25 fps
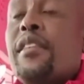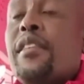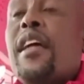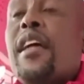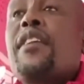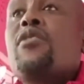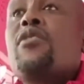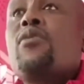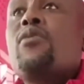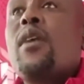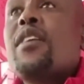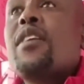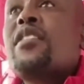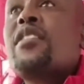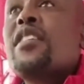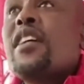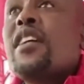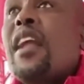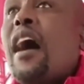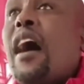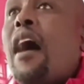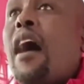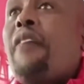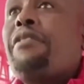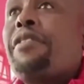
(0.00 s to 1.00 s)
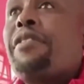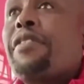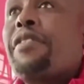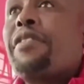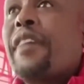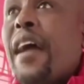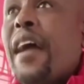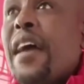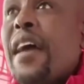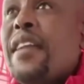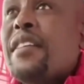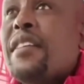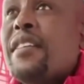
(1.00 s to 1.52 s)
that you are still a
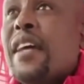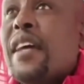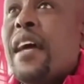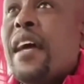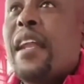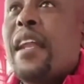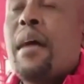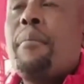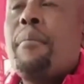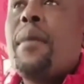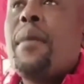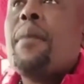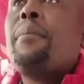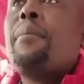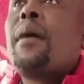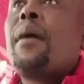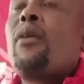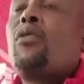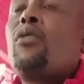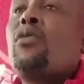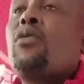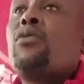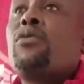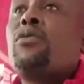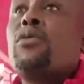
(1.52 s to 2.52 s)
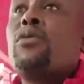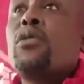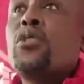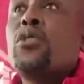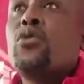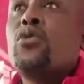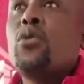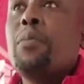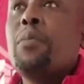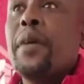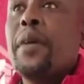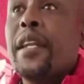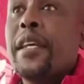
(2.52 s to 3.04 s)
friend and a member of
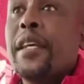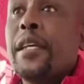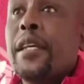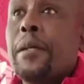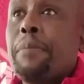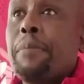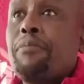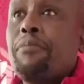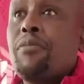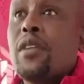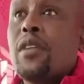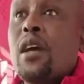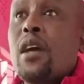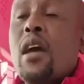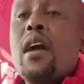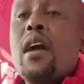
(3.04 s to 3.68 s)
Jubilee.